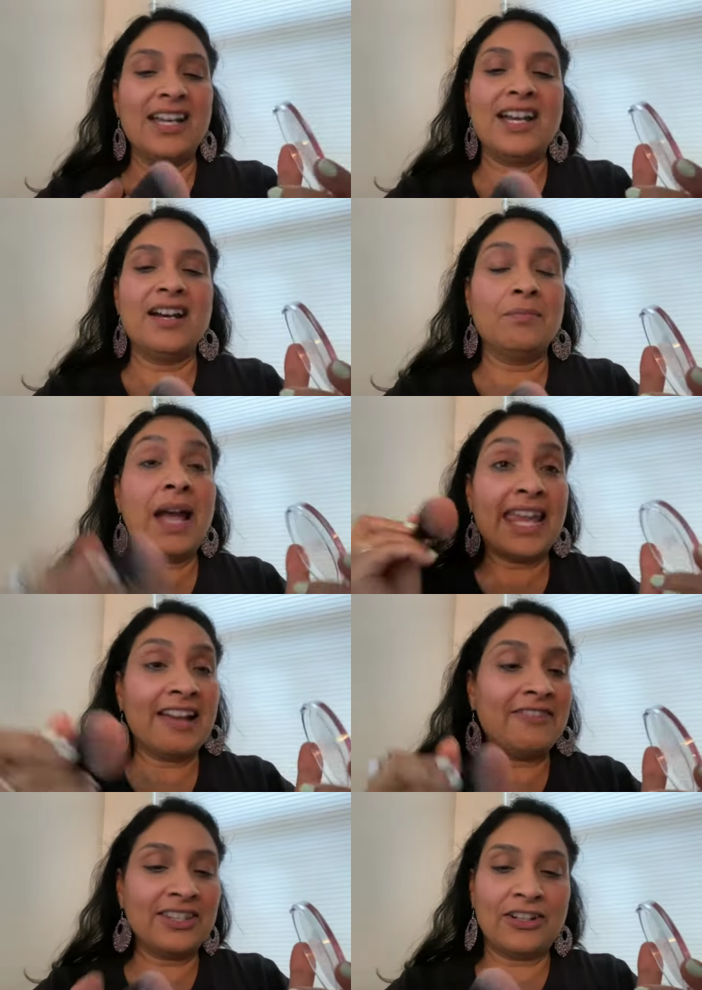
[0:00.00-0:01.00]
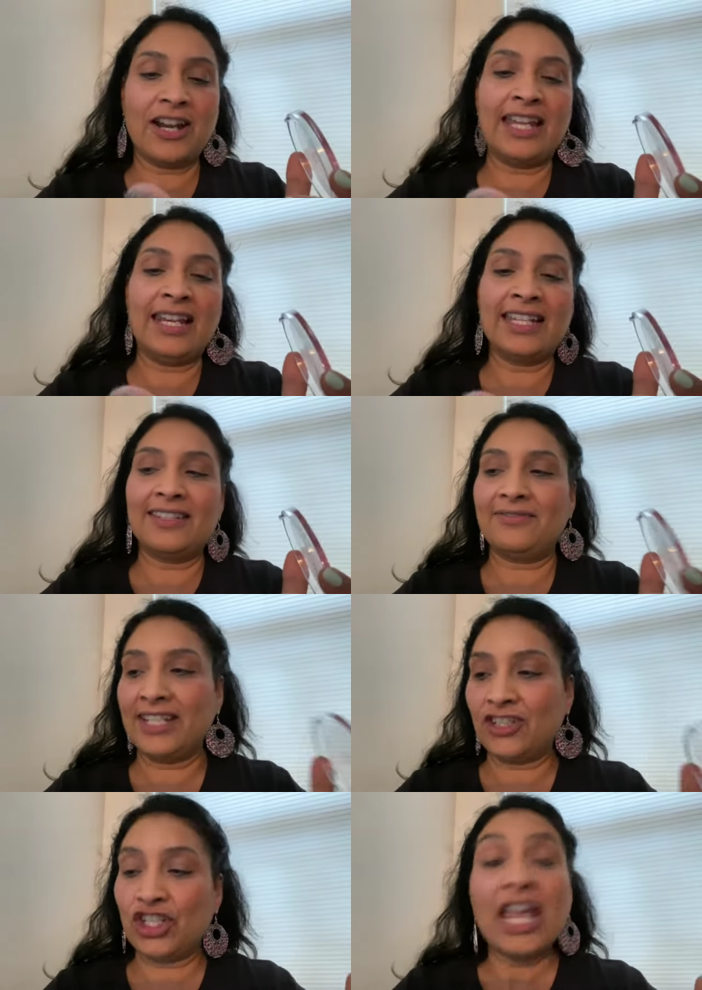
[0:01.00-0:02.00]
I have other highlights,
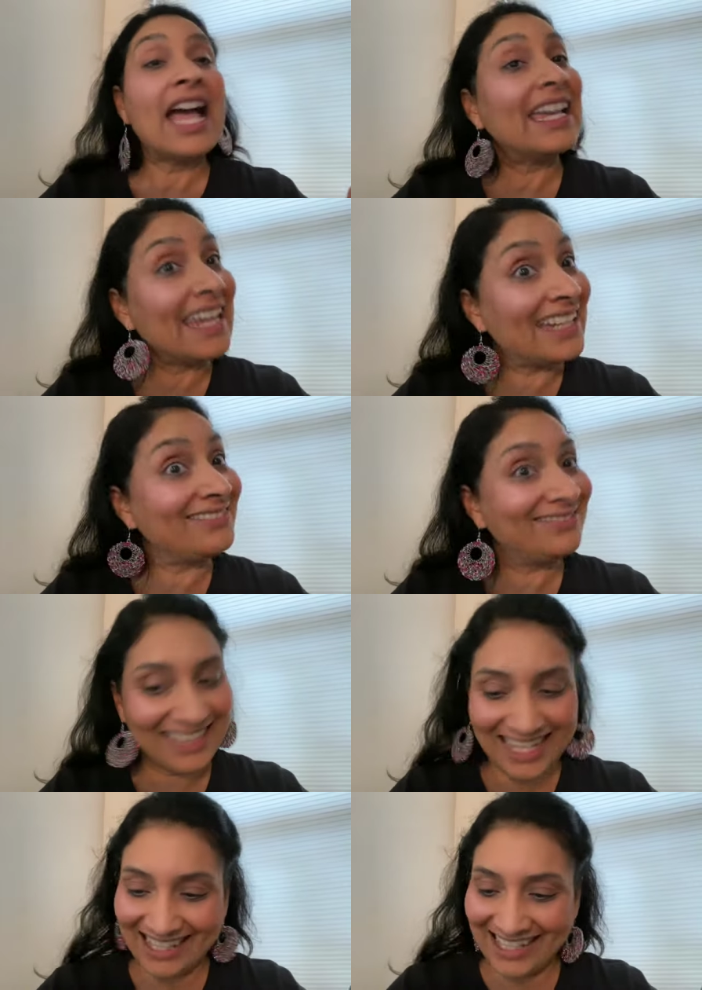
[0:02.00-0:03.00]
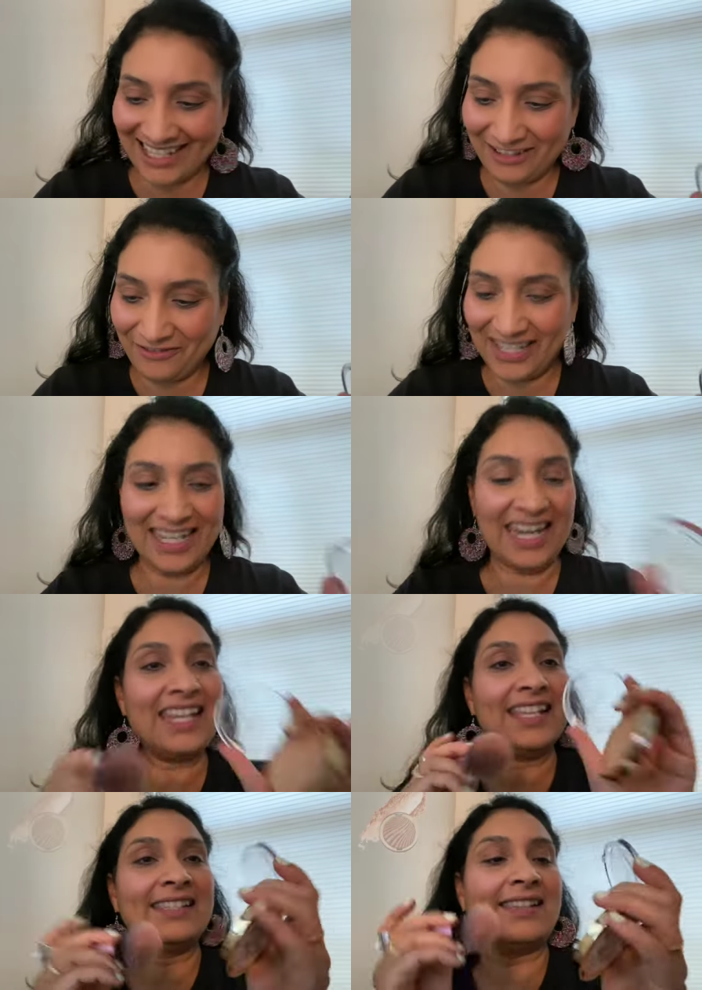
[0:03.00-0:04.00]
which again is a different
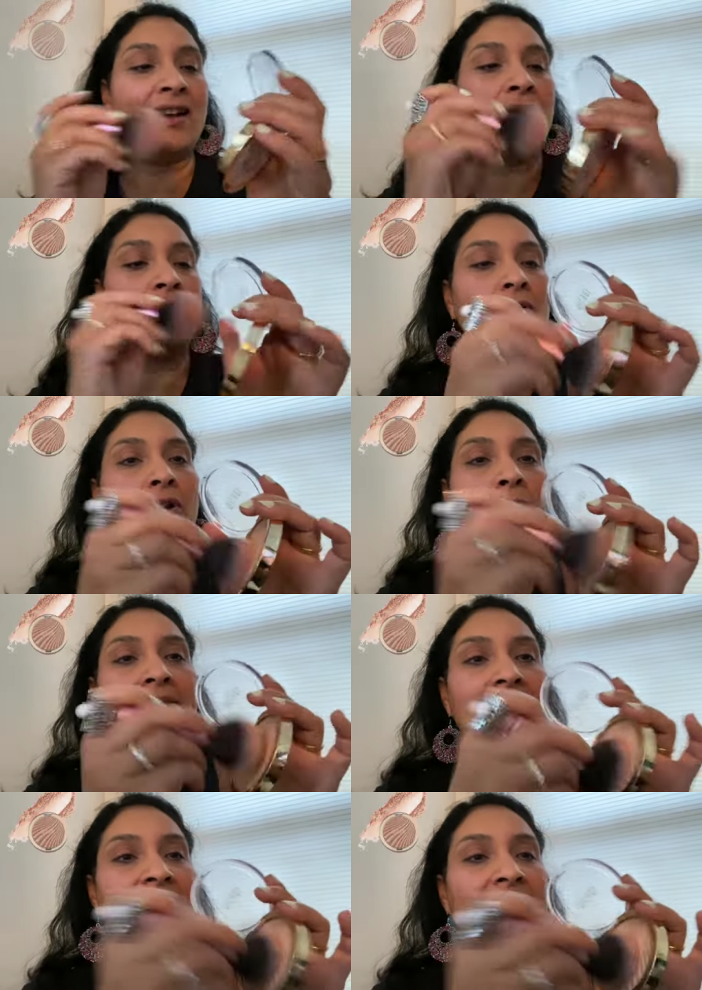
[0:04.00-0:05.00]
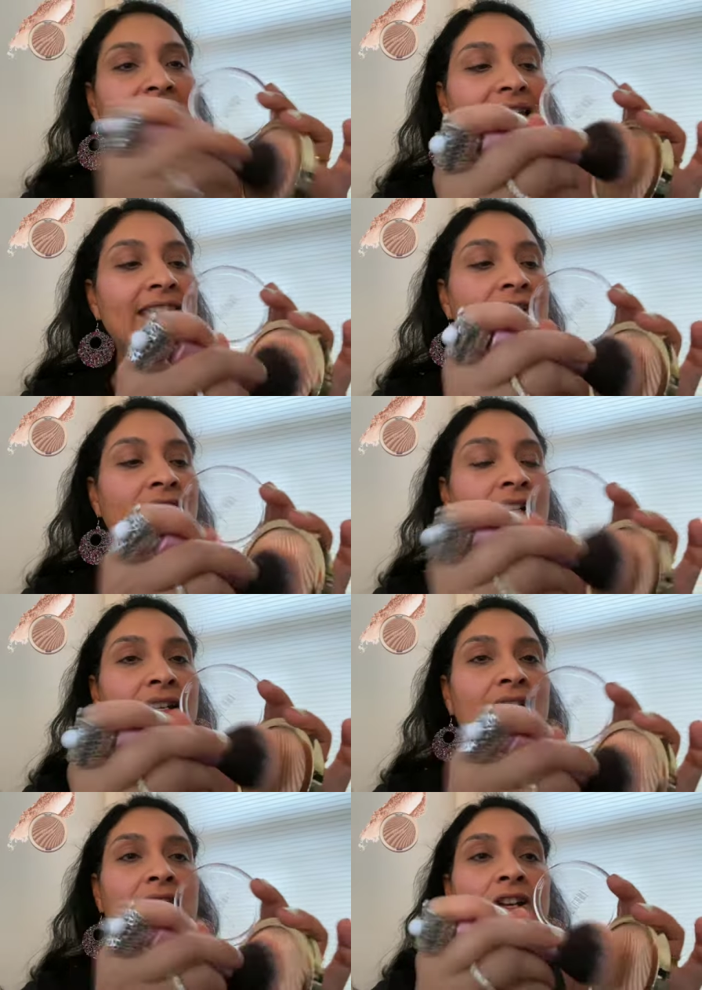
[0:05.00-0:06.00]
day. So going in here
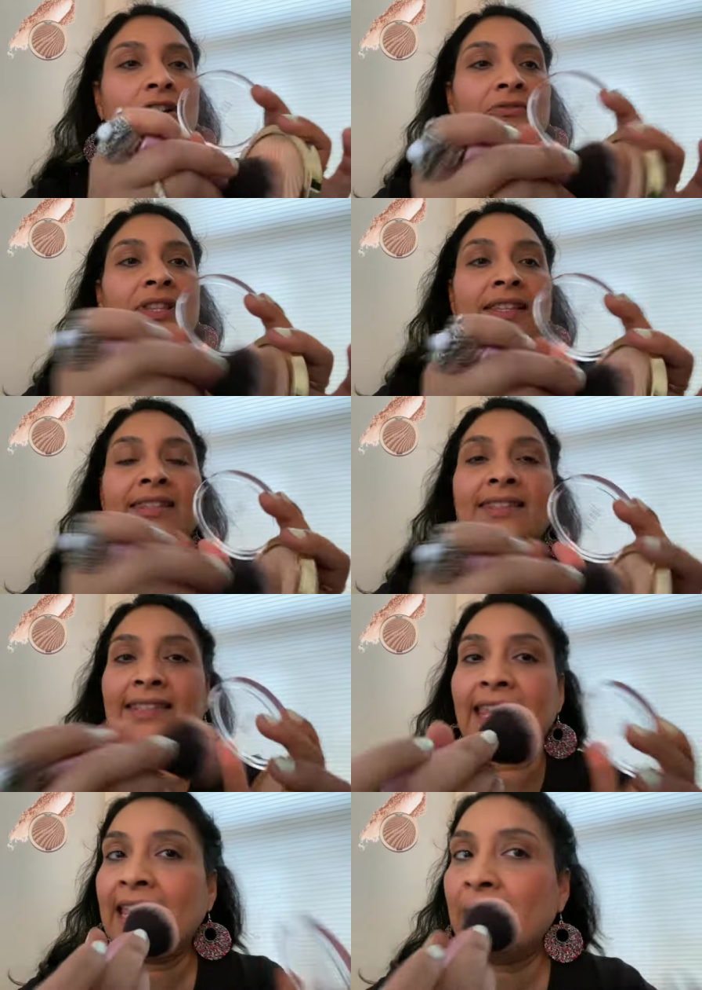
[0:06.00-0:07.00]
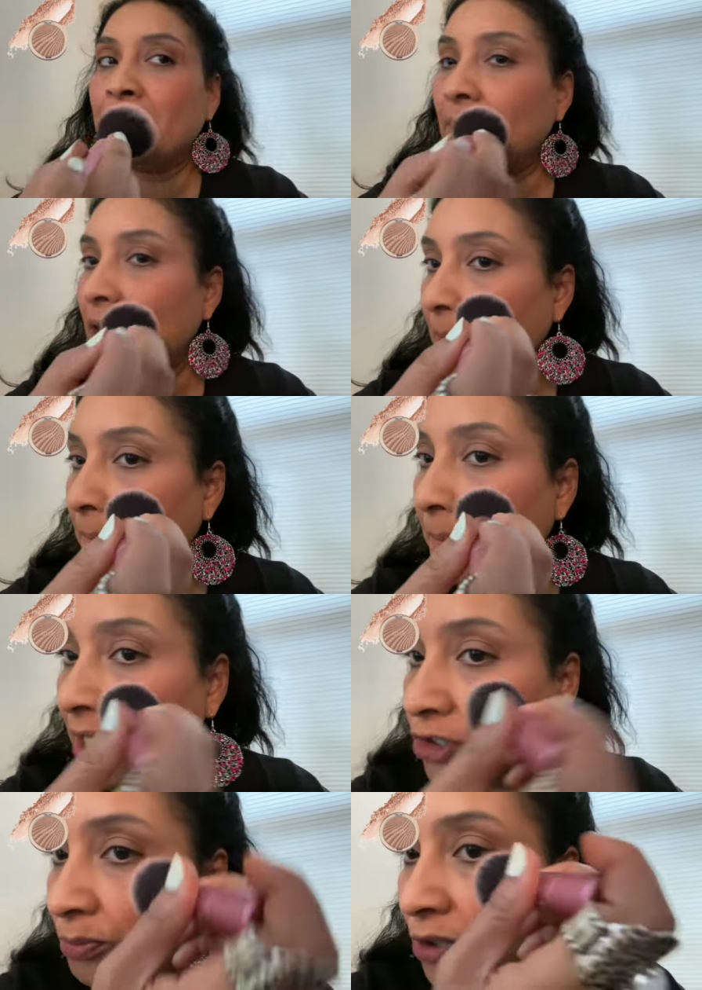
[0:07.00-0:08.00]
with the same
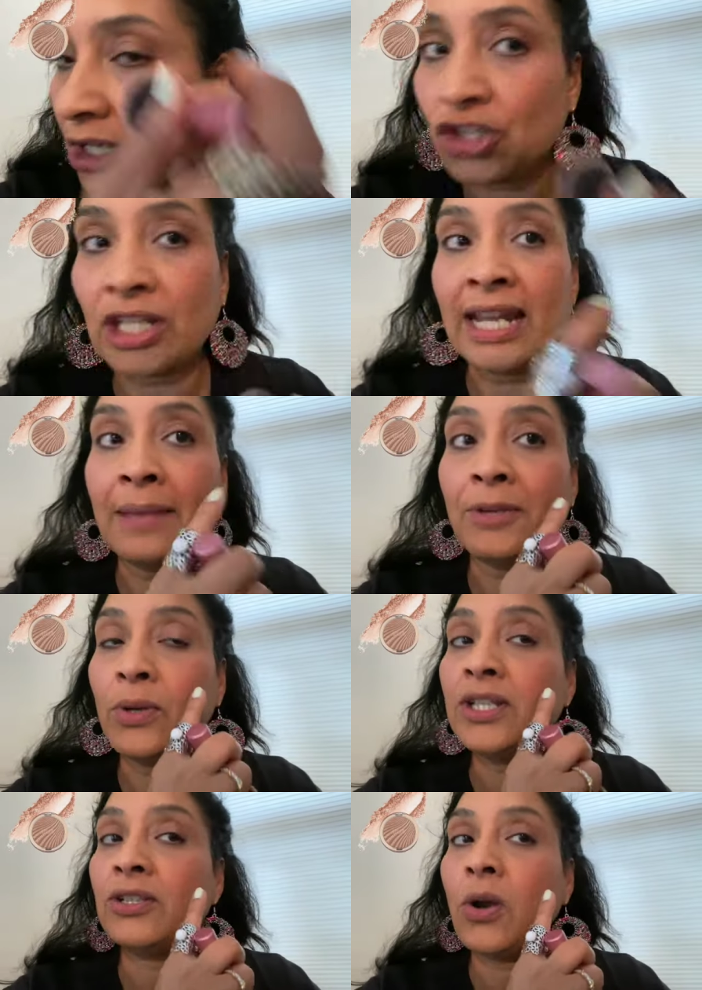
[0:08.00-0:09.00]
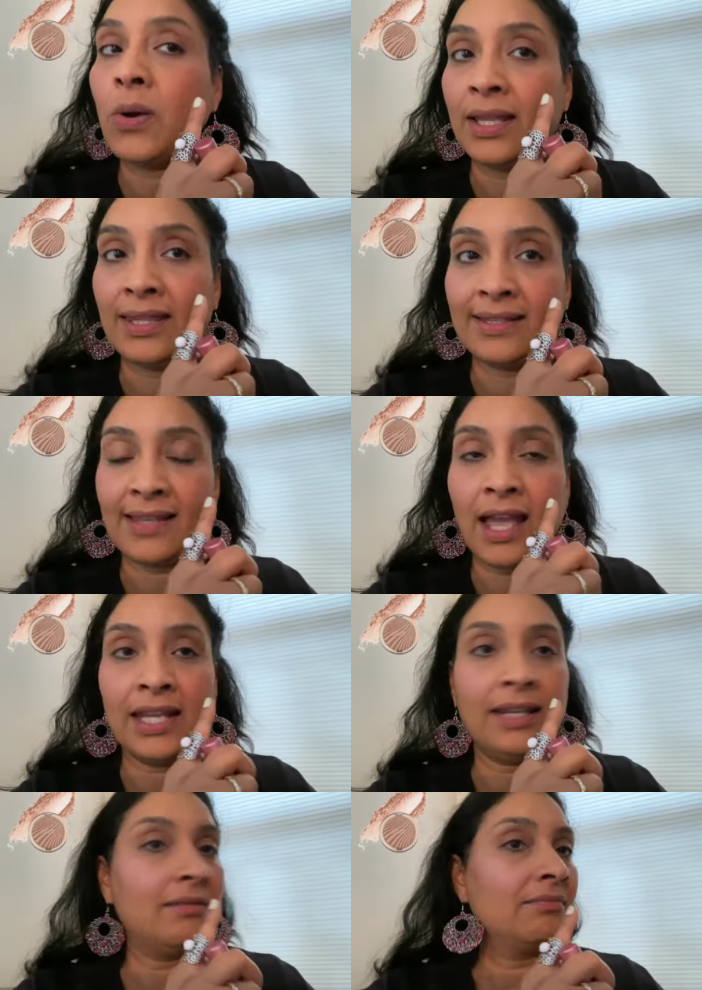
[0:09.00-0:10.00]
blush brush, and I'm going to go on the
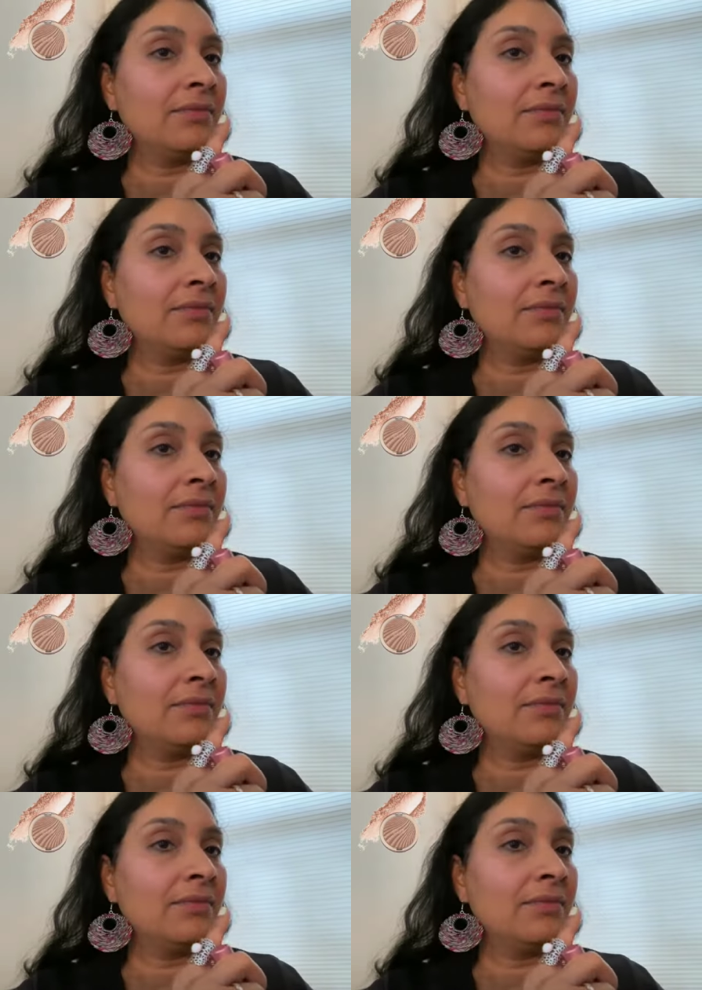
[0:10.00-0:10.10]
side.